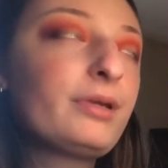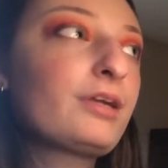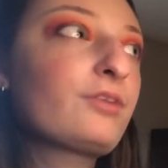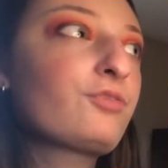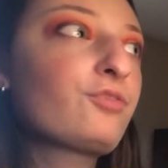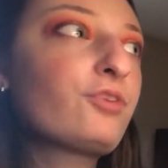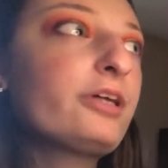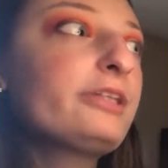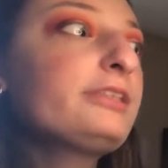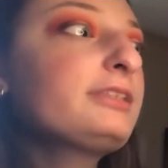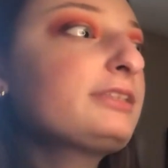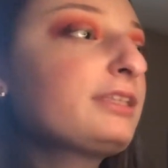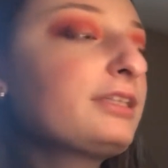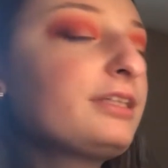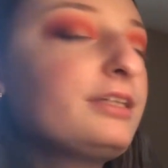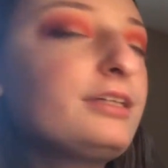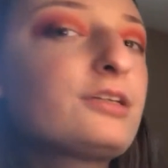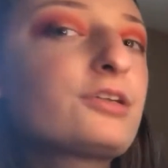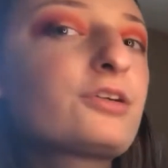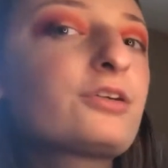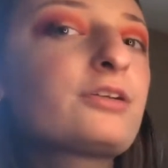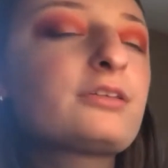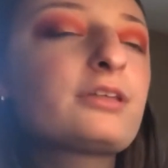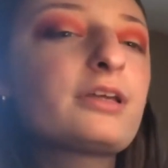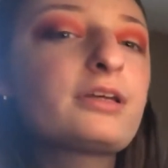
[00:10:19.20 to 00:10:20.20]
to make friends
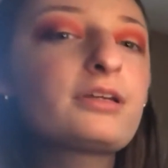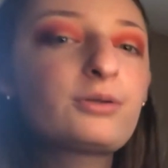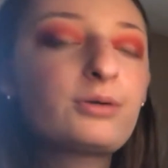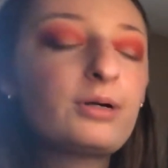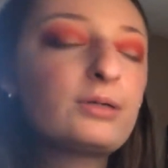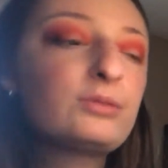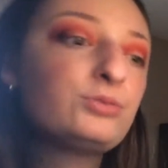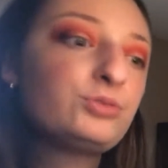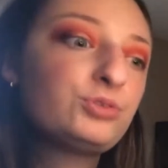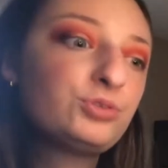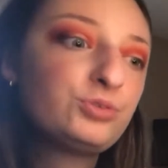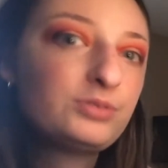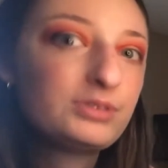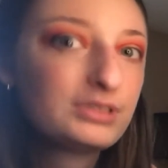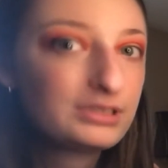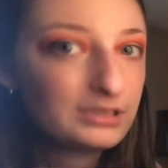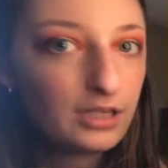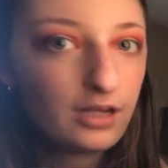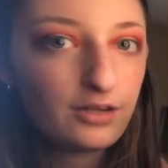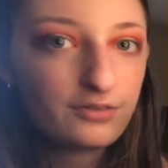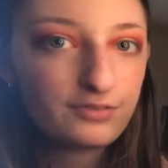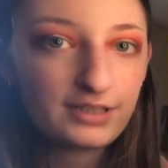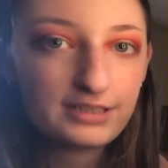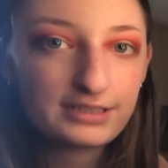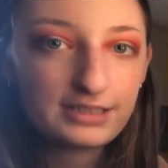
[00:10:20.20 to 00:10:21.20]
here and like go out and do
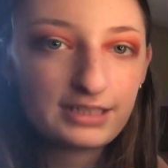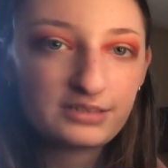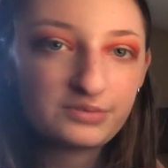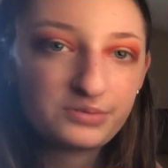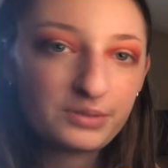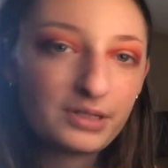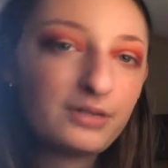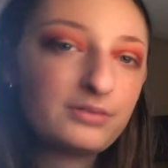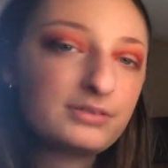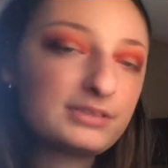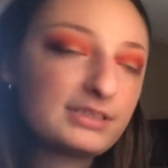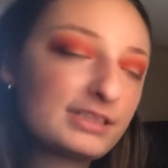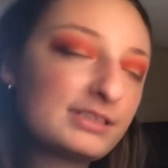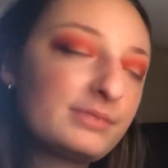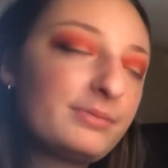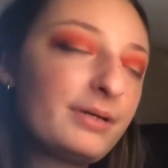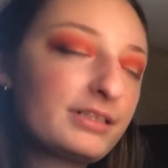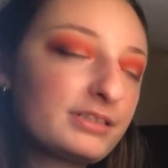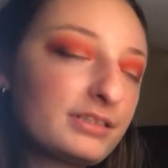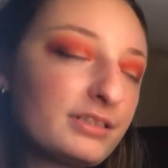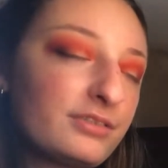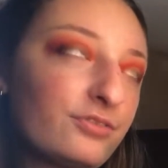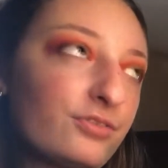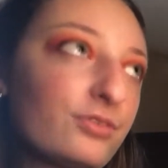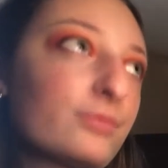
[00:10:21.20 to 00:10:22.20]
stuff. Like that's what I was
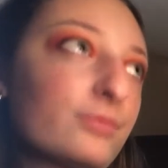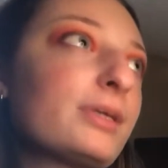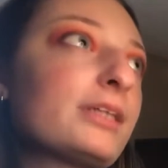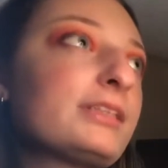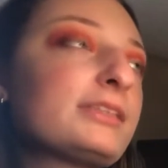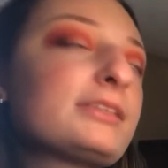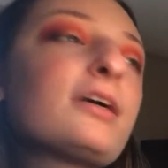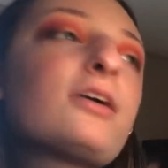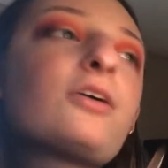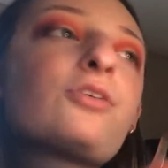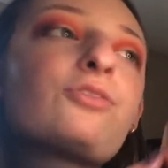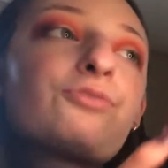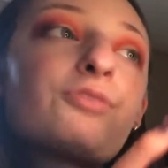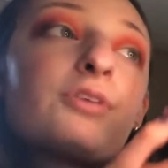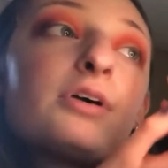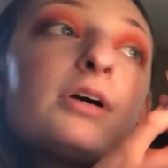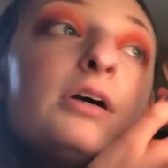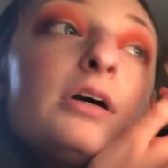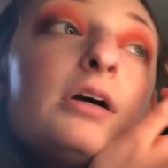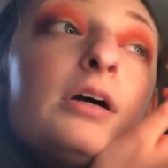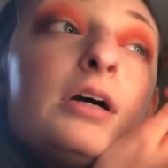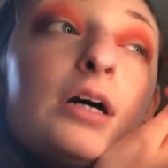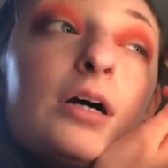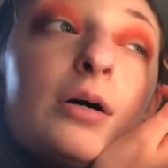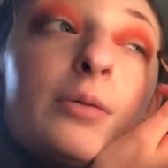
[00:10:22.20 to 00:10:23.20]
expecting for myself.
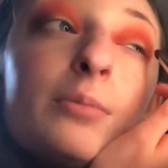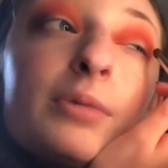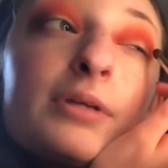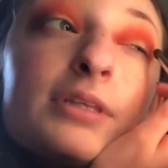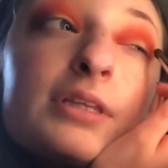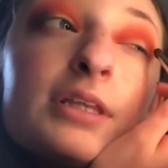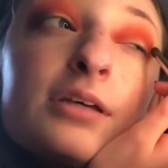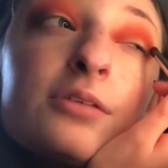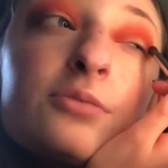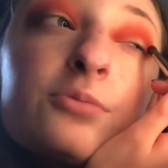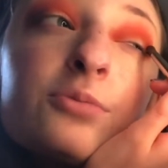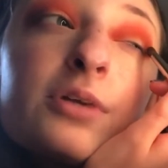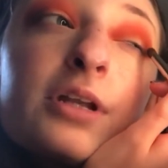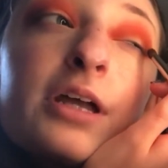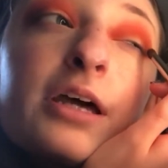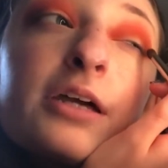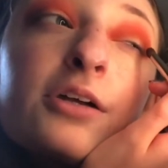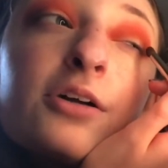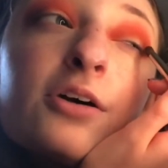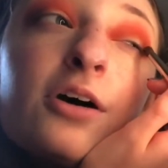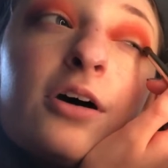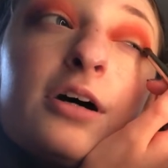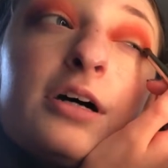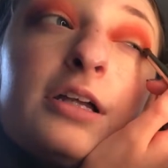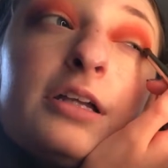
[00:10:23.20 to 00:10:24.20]
But then when I
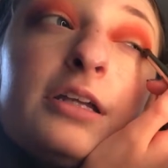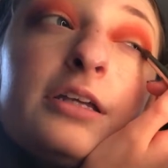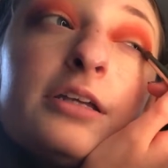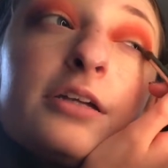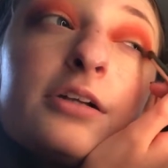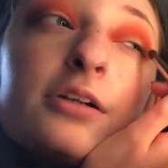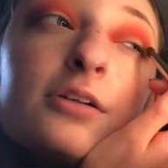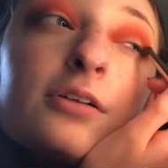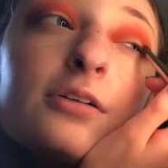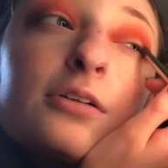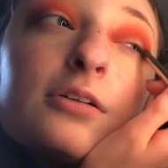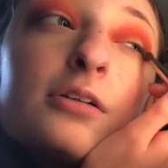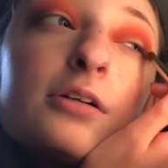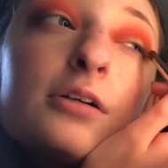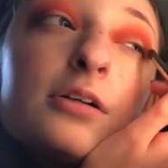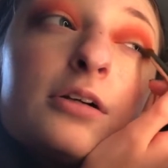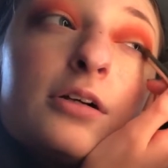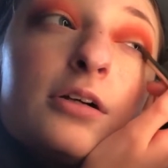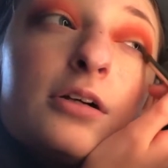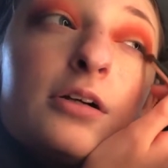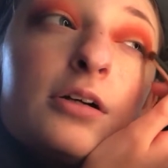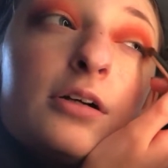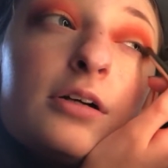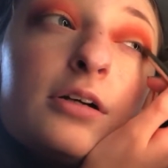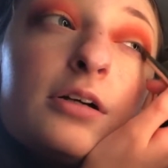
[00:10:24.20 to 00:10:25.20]
got here,
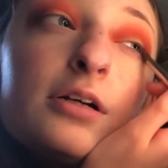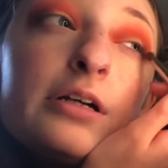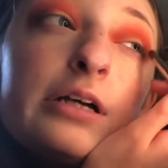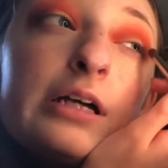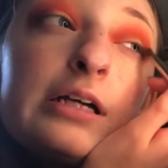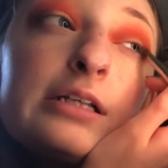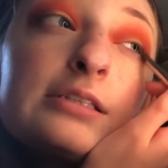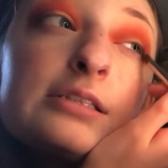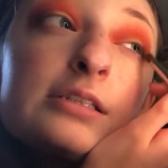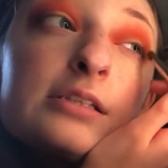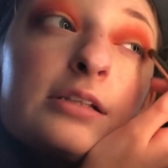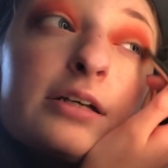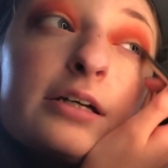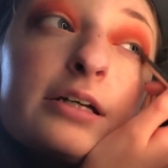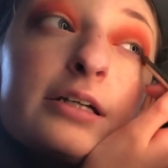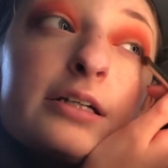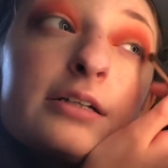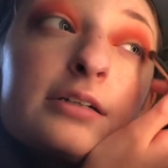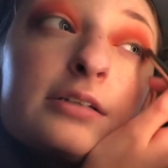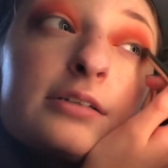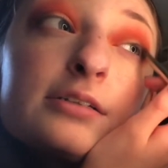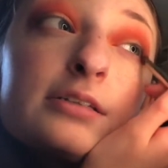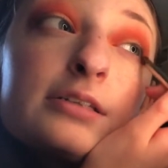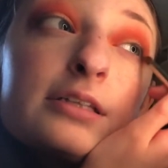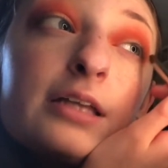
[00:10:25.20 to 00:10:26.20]
it's
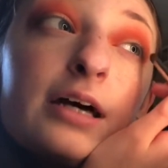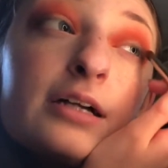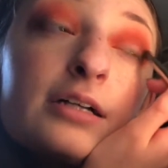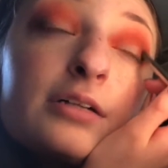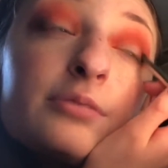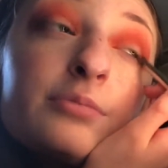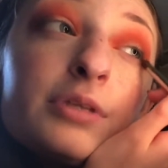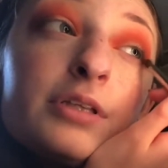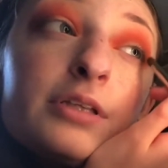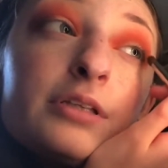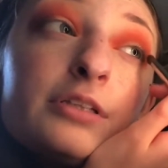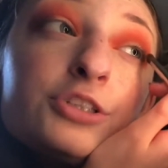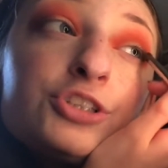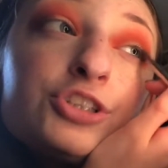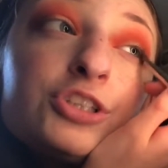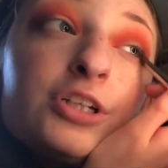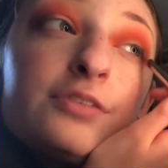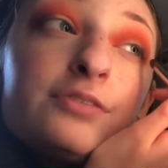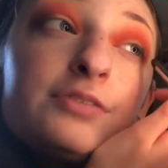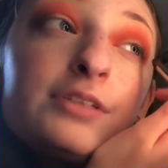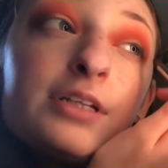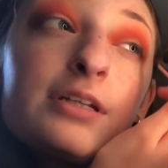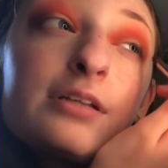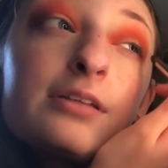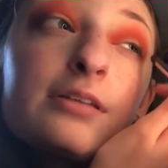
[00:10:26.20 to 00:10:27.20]
like that completely
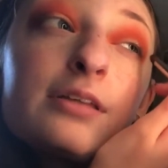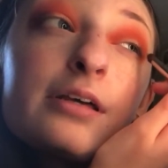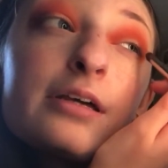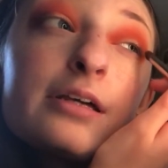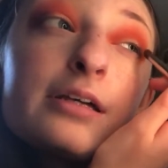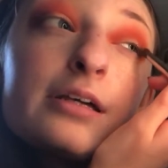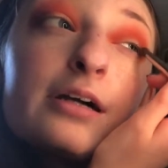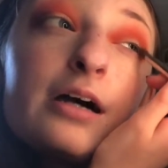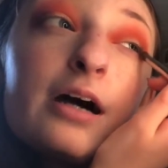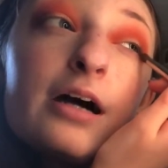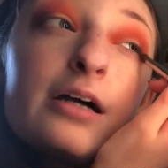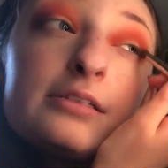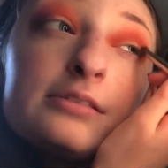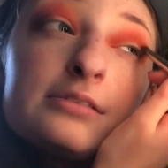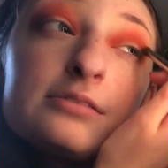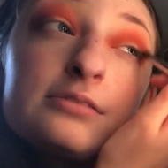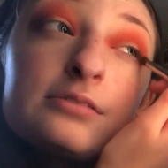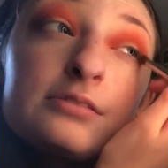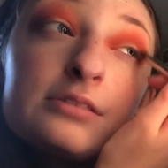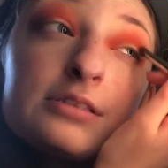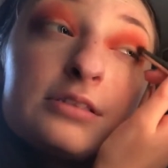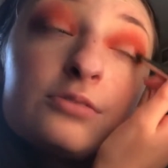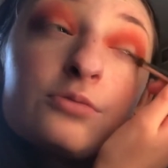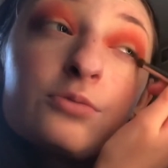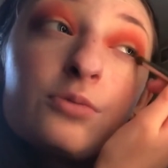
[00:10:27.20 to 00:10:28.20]
shifted and like I
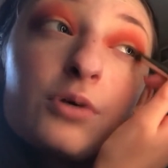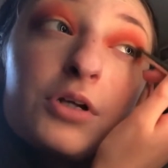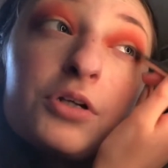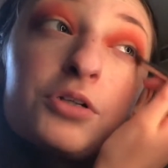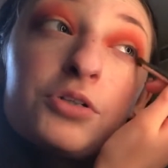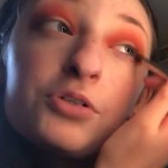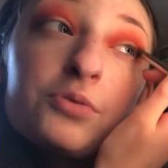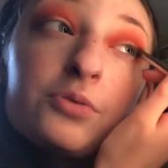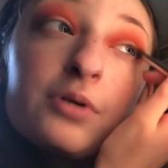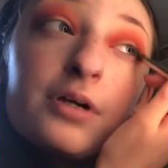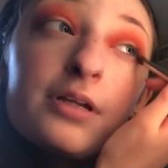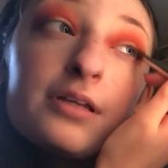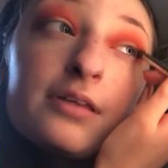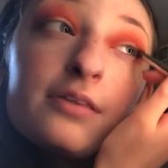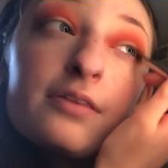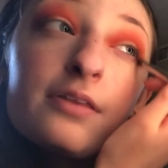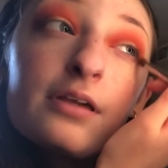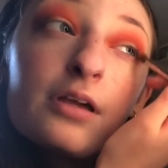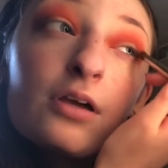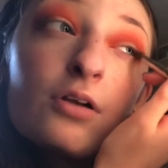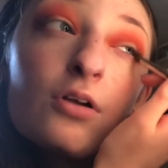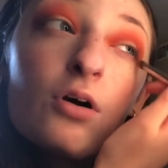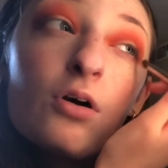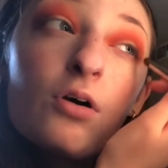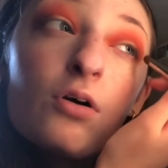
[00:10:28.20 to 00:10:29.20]
didn't want to do
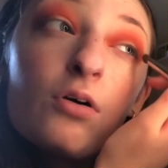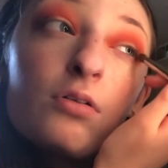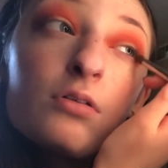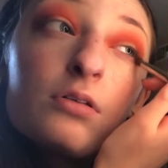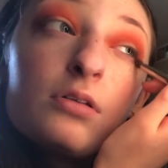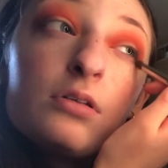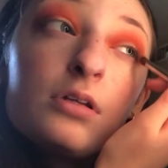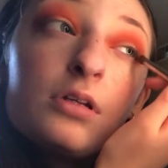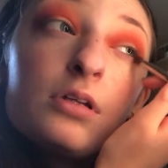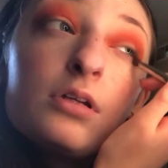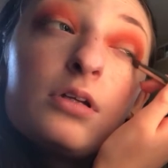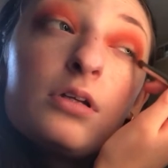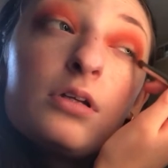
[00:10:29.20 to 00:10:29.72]
anything at all.